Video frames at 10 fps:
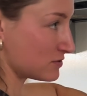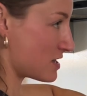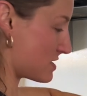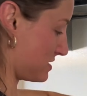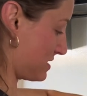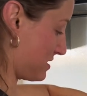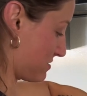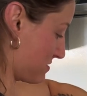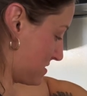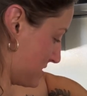not need to
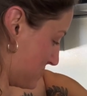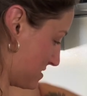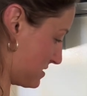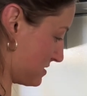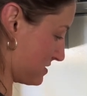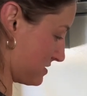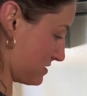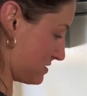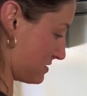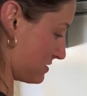hear
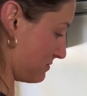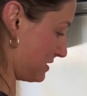me